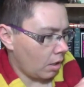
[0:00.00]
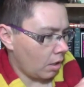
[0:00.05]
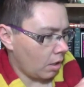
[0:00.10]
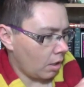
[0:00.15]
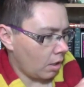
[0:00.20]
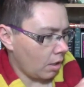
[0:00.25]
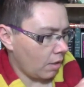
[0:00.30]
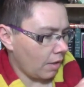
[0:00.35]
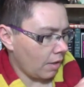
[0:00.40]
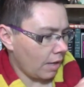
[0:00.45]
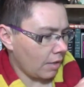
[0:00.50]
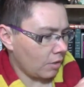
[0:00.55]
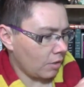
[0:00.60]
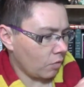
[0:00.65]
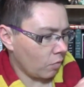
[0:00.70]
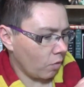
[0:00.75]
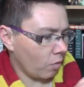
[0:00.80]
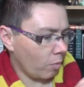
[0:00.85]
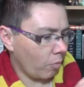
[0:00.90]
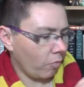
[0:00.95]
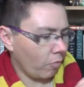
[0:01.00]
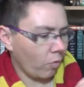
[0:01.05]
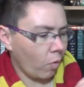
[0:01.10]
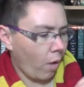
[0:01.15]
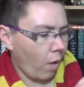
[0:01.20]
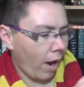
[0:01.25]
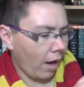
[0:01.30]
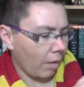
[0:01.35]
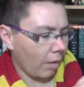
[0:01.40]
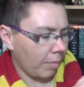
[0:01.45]
that that is a room of
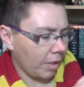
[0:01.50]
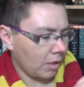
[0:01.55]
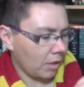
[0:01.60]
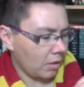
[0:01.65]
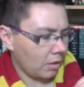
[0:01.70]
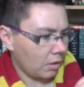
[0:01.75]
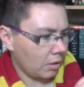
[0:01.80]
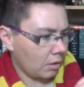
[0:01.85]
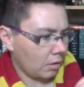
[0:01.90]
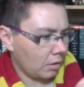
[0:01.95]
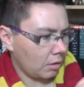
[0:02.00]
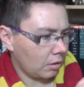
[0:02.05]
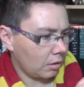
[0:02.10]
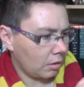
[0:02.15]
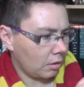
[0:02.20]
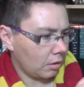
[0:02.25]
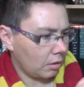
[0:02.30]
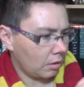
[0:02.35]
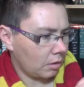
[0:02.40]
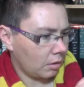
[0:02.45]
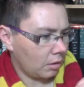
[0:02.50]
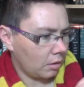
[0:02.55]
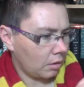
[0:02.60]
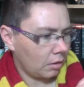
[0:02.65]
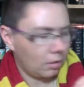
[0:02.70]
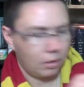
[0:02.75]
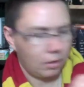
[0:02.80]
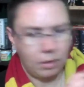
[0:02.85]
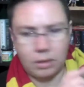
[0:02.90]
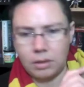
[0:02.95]
requirement.
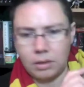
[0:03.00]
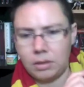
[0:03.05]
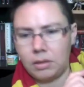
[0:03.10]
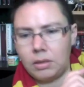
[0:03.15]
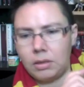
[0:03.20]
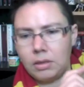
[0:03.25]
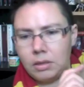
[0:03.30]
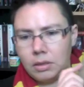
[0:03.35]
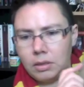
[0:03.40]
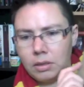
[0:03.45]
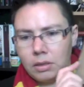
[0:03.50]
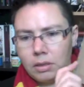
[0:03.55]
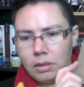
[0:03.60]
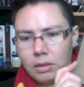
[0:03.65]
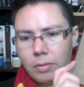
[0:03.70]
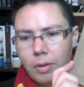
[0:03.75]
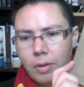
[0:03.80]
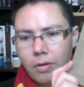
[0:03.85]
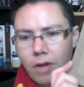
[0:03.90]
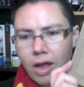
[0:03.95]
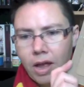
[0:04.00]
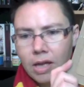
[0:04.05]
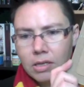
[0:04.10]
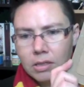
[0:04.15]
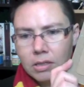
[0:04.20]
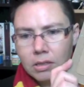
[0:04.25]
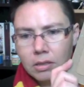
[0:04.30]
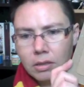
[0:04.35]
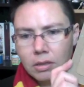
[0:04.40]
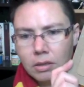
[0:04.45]
Am I right?